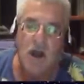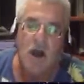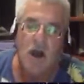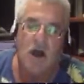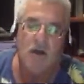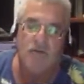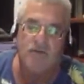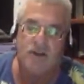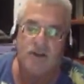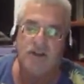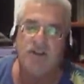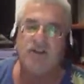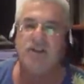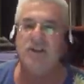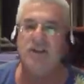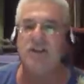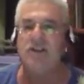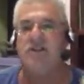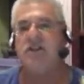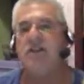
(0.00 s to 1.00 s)
of this
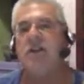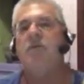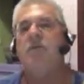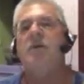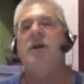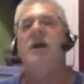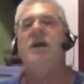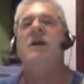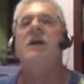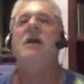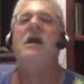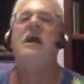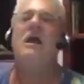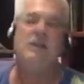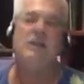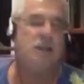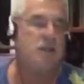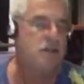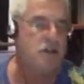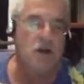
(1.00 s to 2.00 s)
citizenry
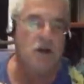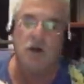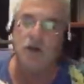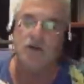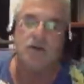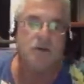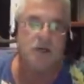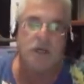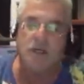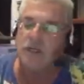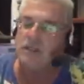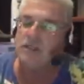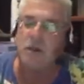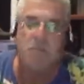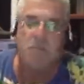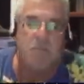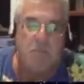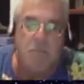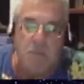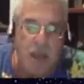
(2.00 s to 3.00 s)
and this country. It's
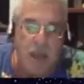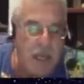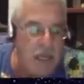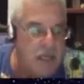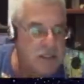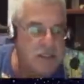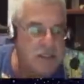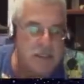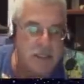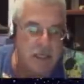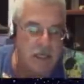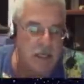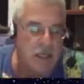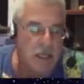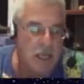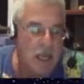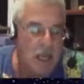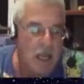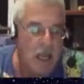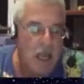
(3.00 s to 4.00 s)
amazing.
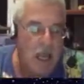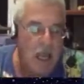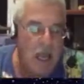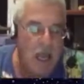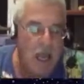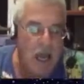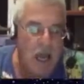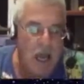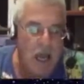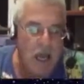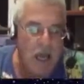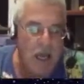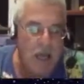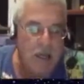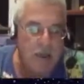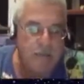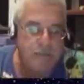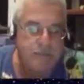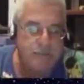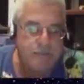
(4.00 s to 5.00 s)

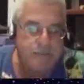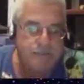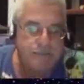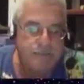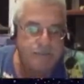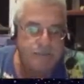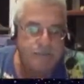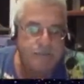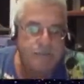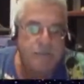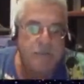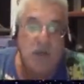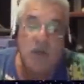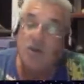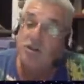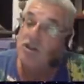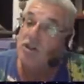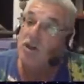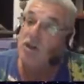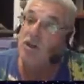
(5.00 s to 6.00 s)

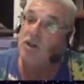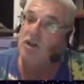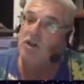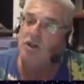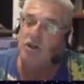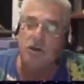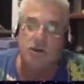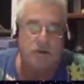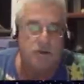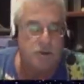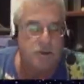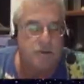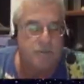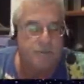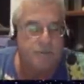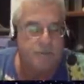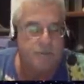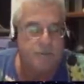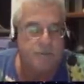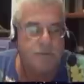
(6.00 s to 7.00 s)
Here's the good news.
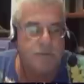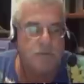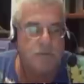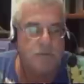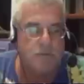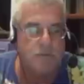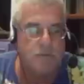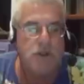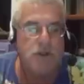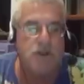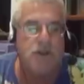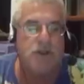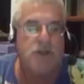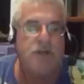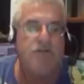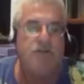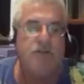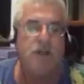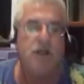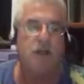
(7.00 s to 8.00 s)

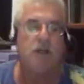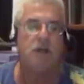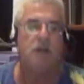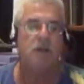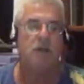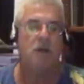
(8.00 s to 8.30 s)
Shifting